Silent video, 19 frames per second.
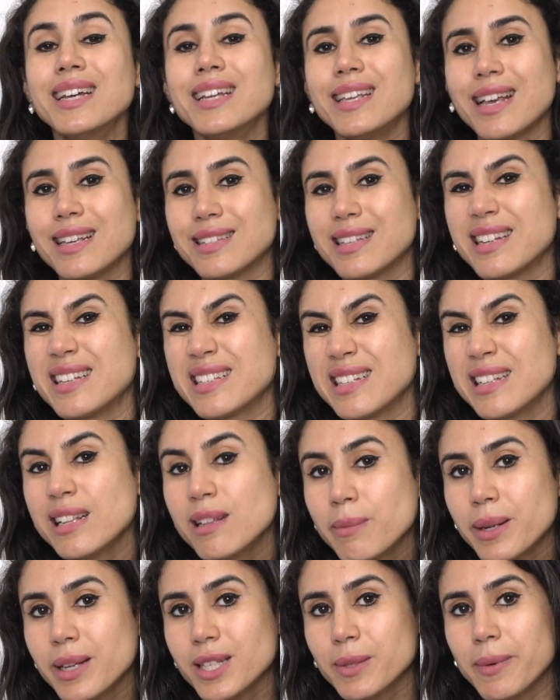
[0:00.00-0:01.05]
Yes, it is a little
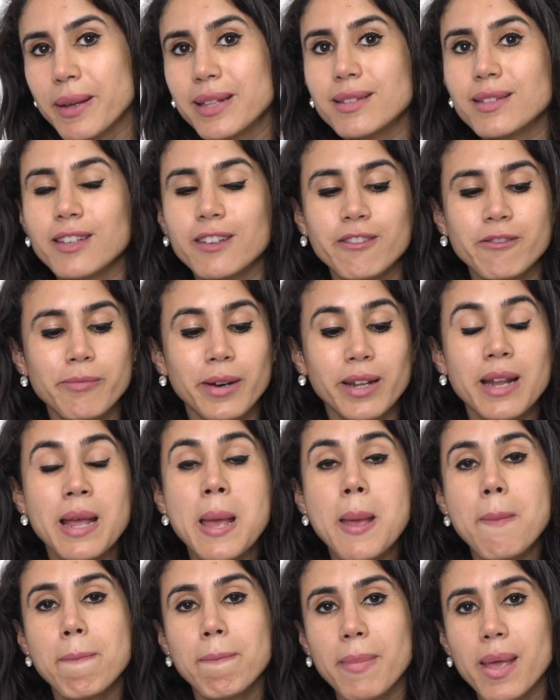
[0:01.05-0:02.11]
bit expensive, but
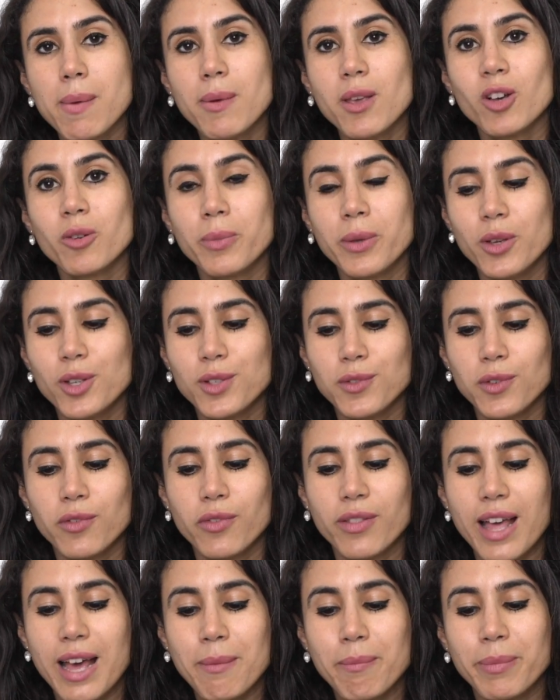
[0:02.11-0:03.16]
maybe it'll be useful
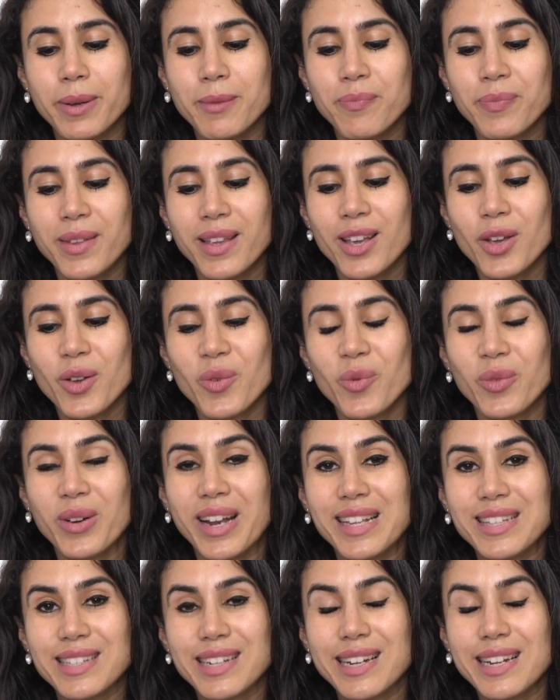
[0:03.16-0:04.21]
for that. But
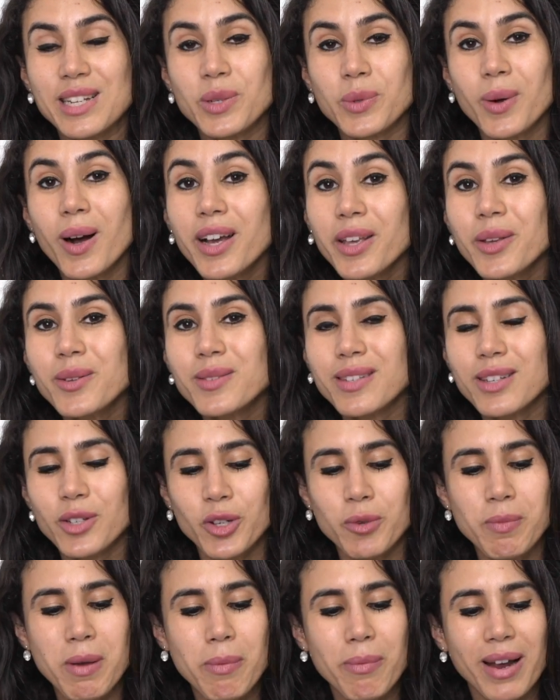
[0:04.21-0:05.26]
realistically, do I use it
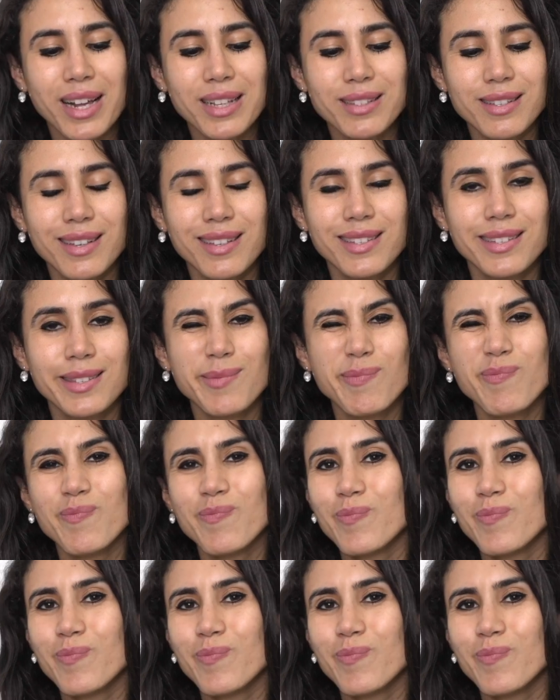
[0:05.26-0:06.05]
during my practice?